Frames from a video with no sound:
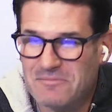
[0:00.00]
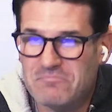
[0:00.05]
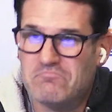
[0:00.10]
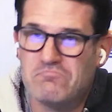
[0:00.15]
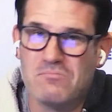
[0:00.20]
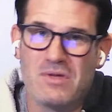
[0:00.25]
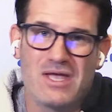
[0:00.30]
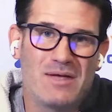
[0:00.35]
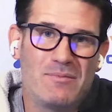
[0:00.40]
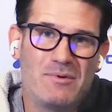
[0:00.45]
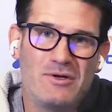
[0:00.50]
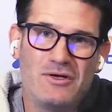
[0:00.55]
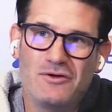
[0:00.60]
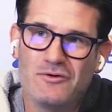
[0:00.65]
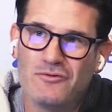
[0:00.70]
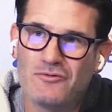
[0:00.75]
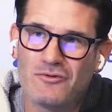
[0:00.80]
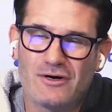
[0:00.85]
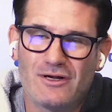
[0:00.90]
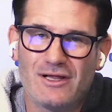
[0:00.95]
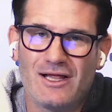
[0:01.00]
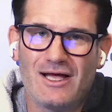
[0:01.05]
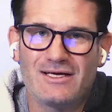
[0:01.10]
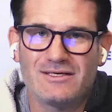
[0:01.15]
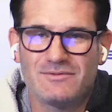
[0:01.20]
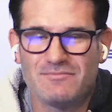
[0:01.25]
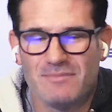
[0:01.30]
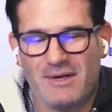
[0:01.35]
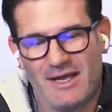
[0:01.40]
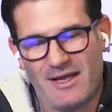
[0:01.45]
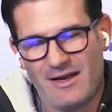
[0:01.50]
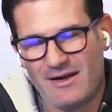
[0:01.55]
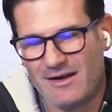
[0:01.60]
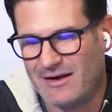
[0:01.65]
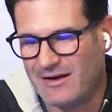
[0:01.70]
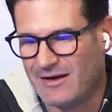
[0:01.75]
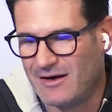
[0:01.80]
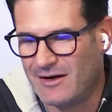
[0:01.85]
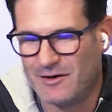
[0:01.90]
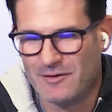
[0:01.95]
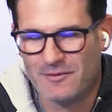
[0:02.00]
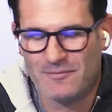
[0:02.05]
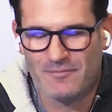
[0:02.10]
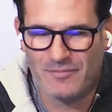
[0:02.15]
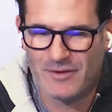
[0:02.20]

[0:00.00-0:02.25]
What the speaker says: maybe you realize, man, you know,